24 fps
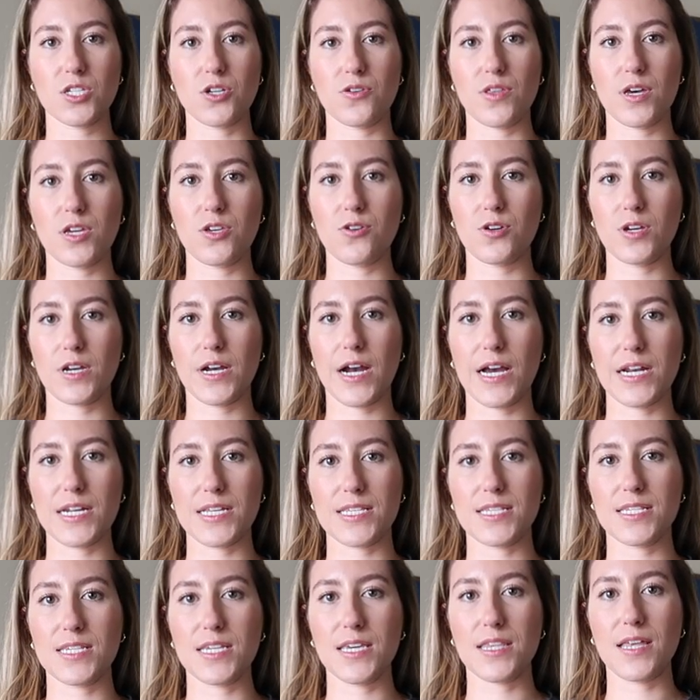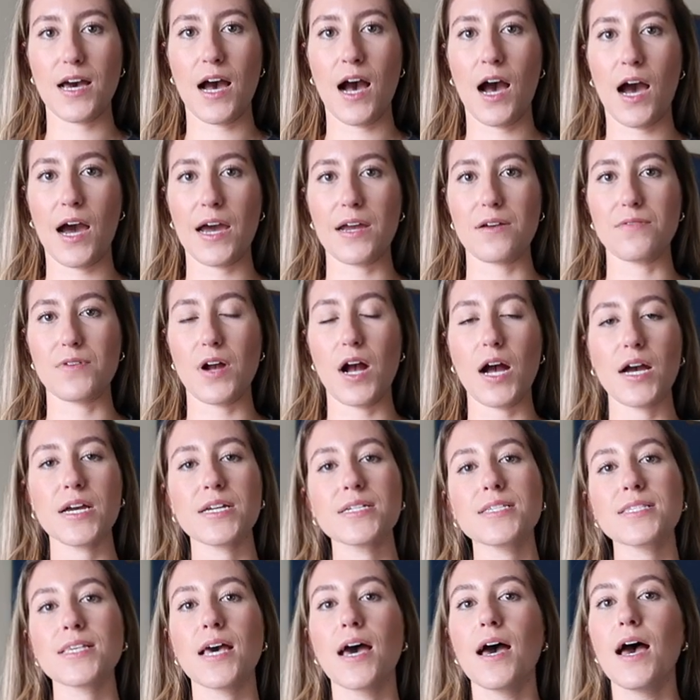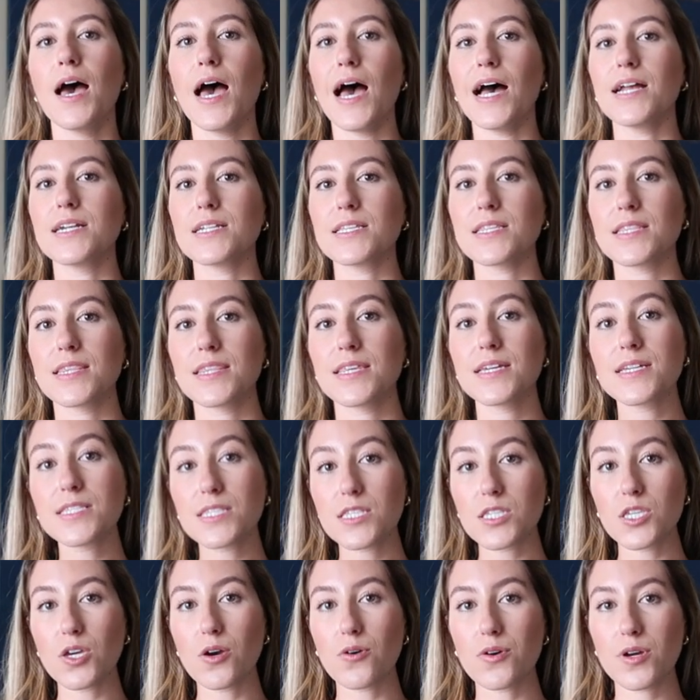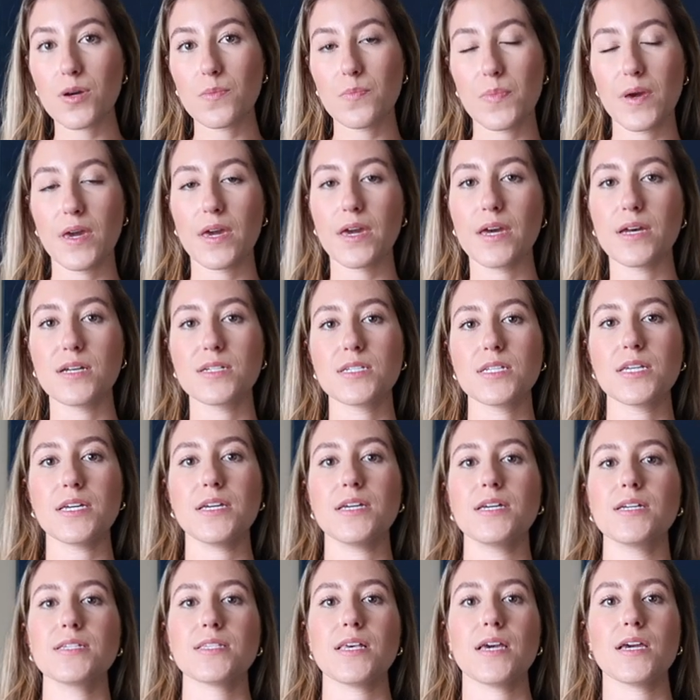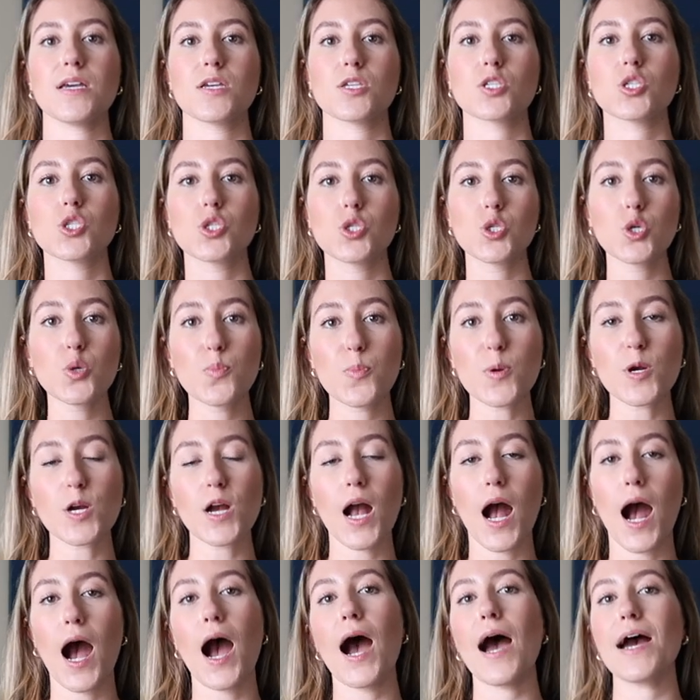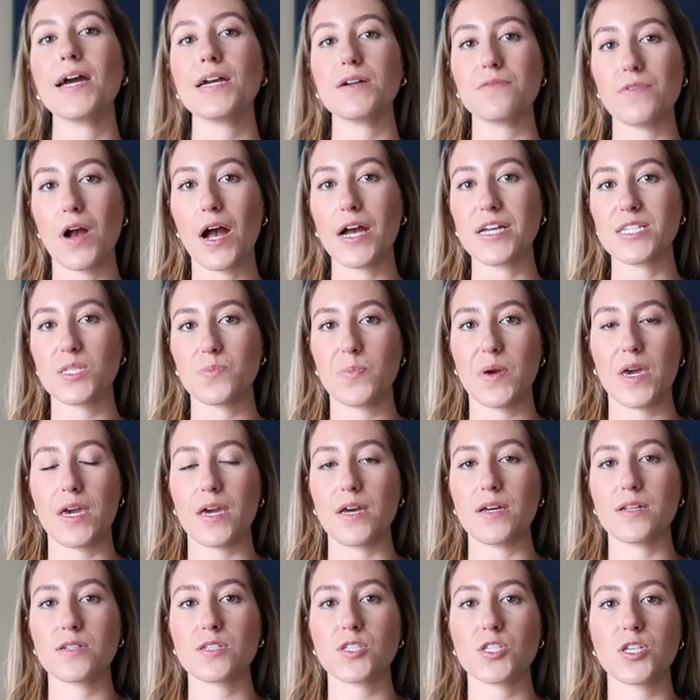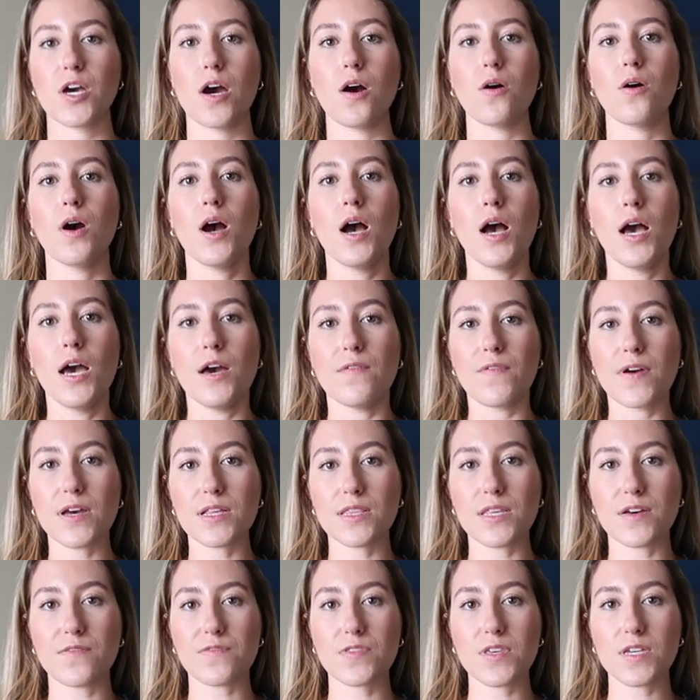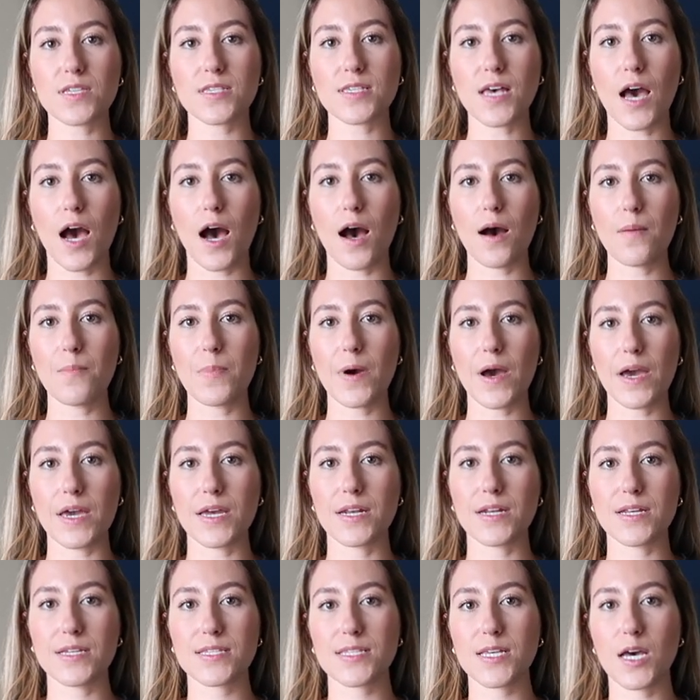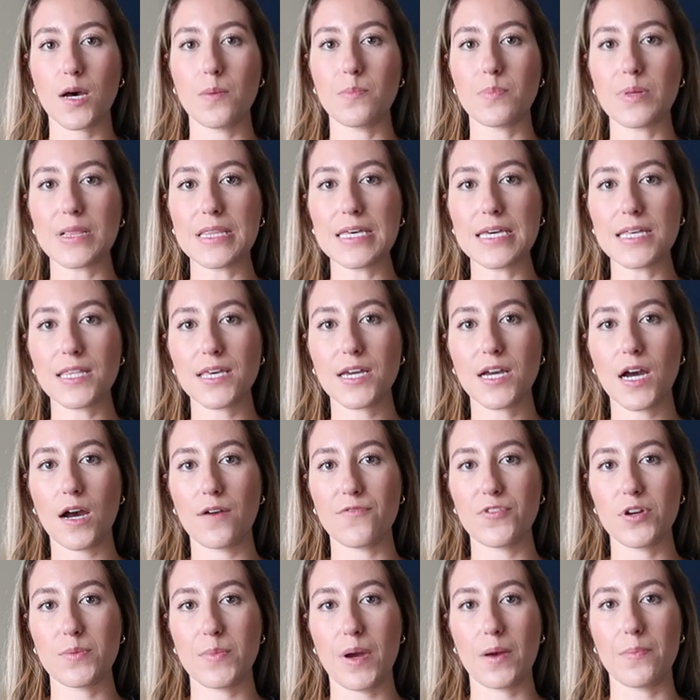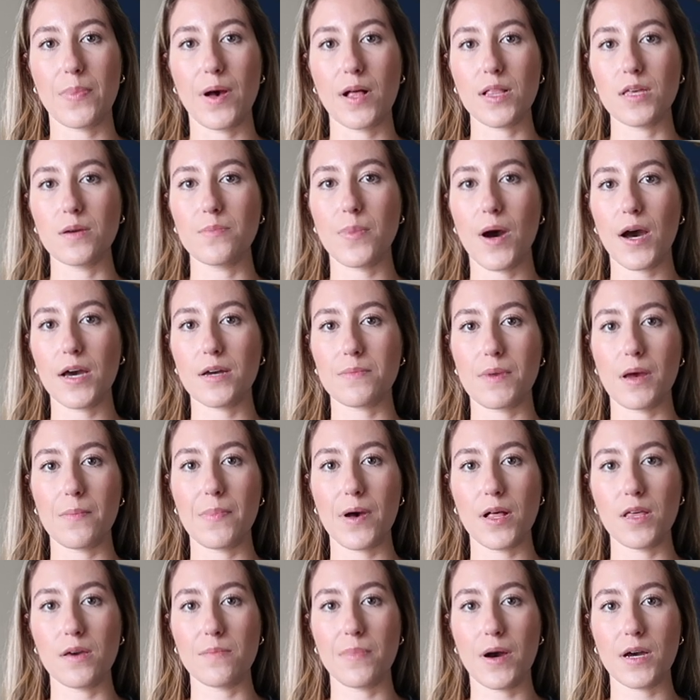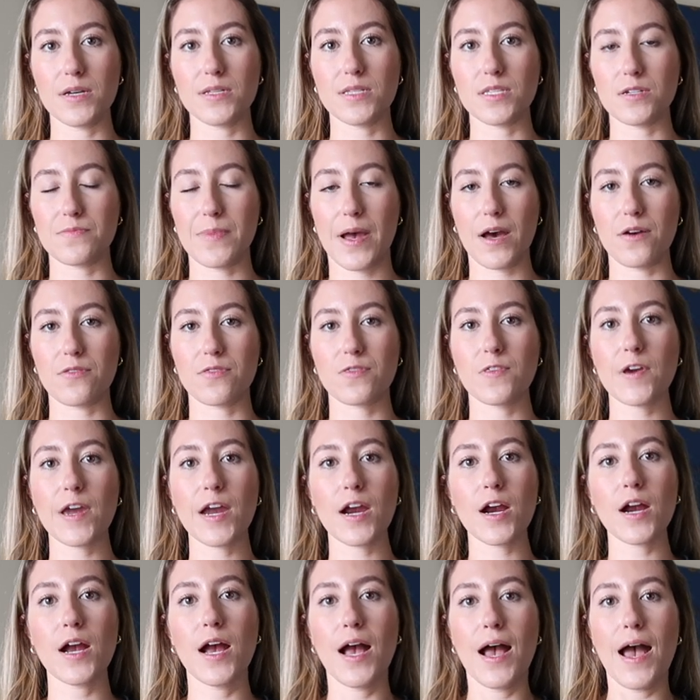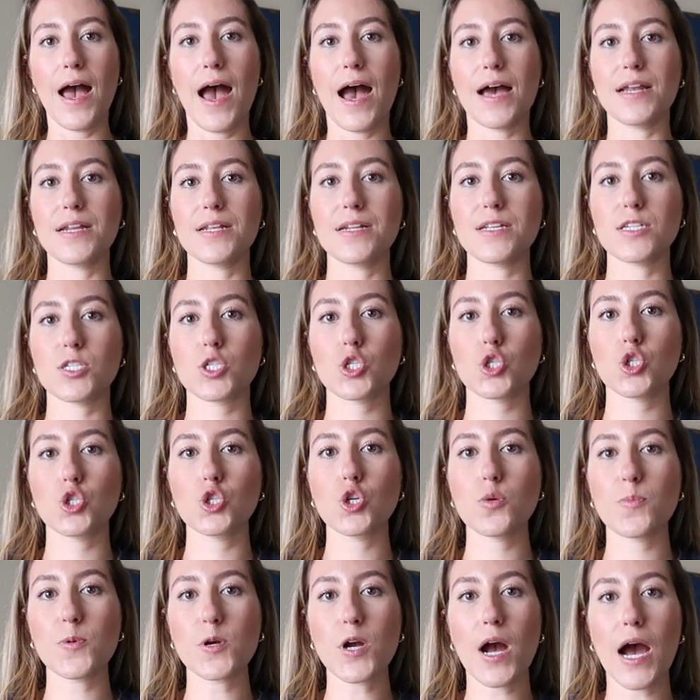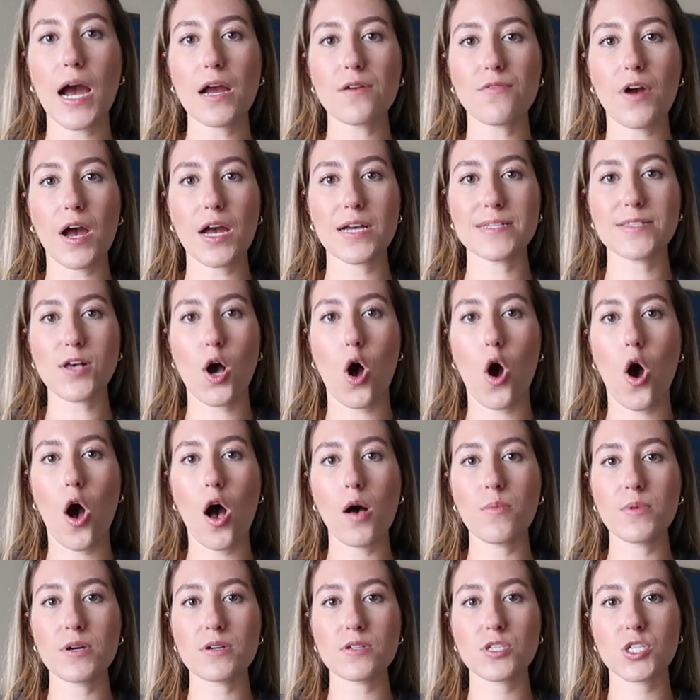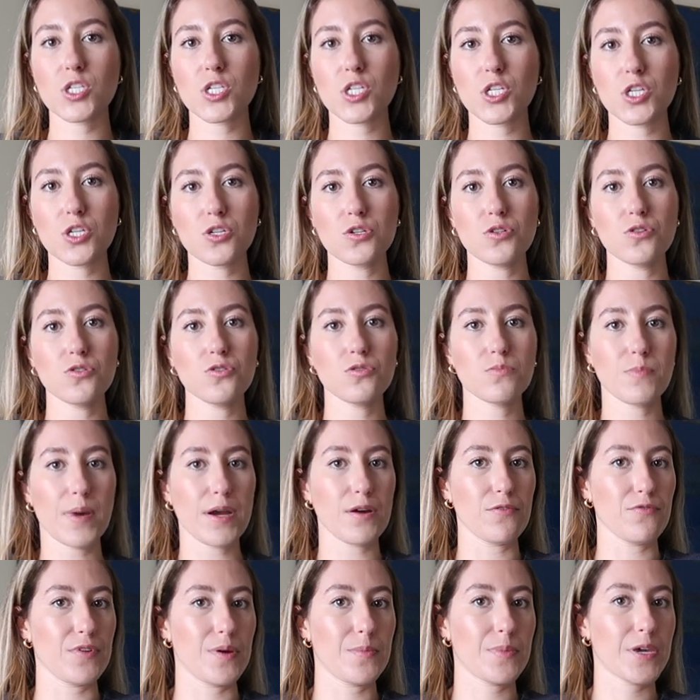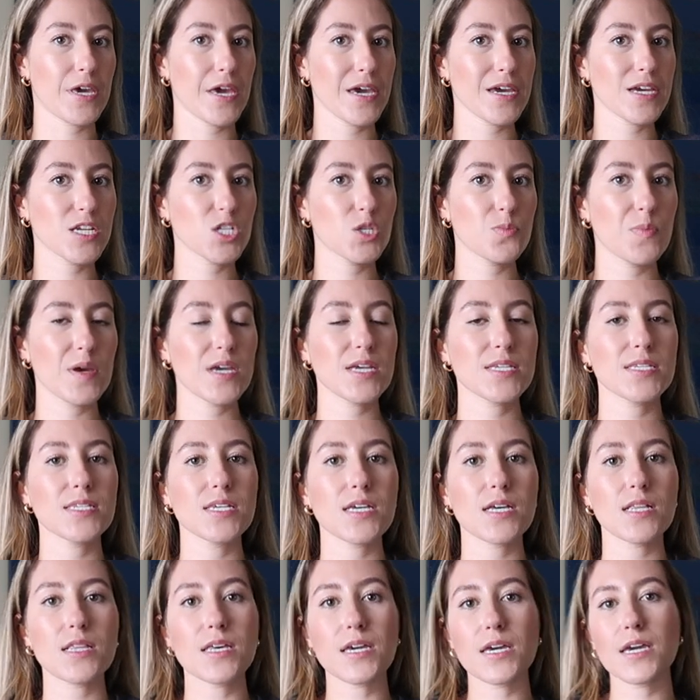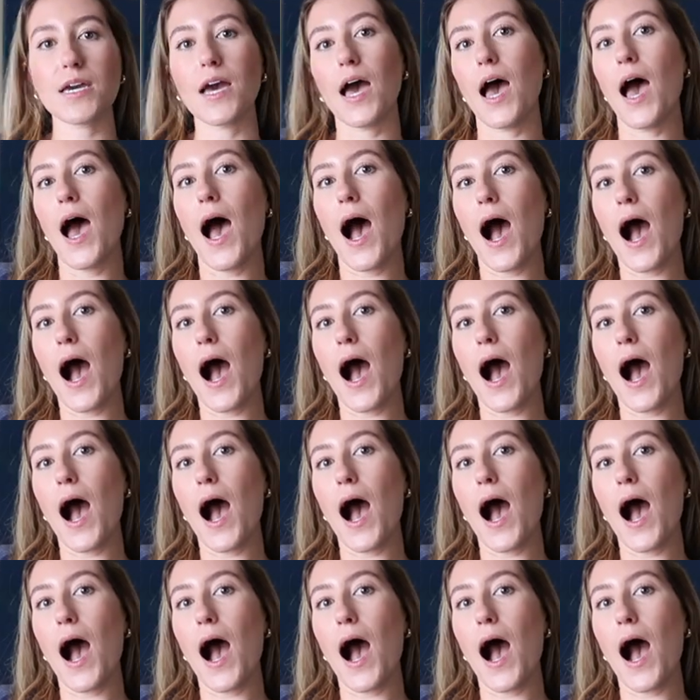so that you could kind of see the high rise. And this yoga pant is a super high rise pant. So if I lift this up, it is completely covering my belly button. My belly button's about there, and it is super high rise, almost to my rib cage basically.